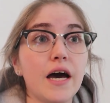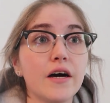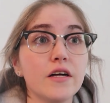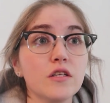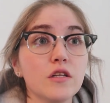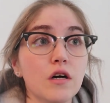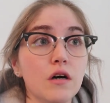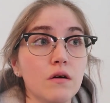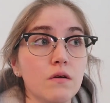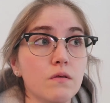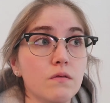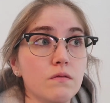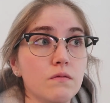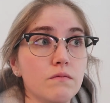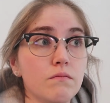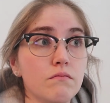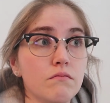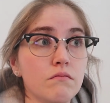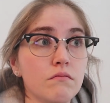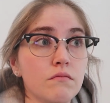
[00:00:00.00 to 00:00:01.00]
hello,
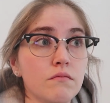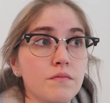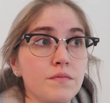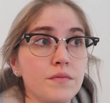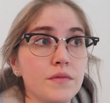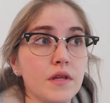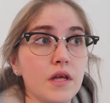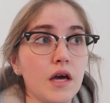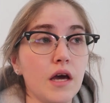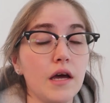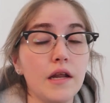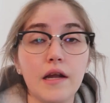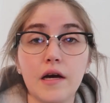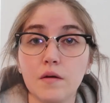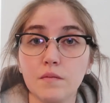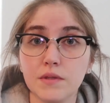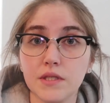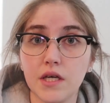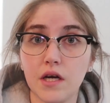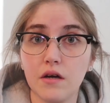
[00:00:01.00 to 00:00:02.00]
and
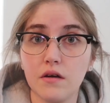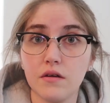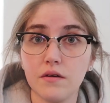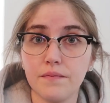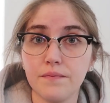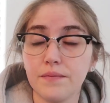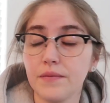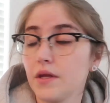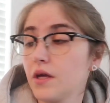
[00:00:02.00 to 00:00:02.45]
now I'm scared.